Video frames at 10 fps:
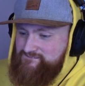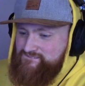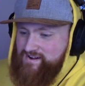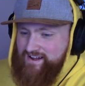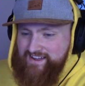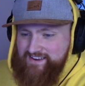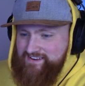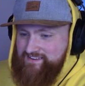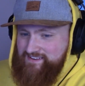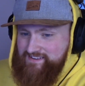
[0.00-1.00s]

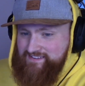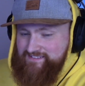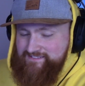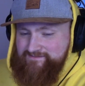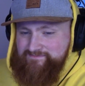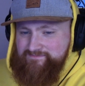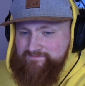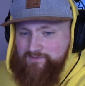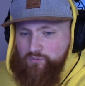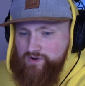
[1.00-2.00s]
Fucking
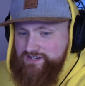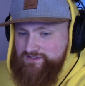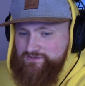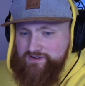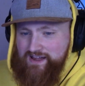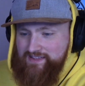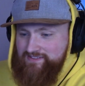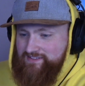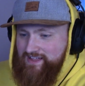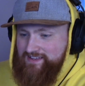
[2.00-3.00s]
wish we had
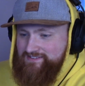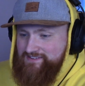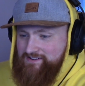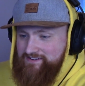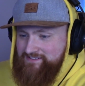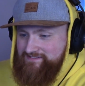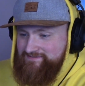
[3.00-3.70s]
the last song.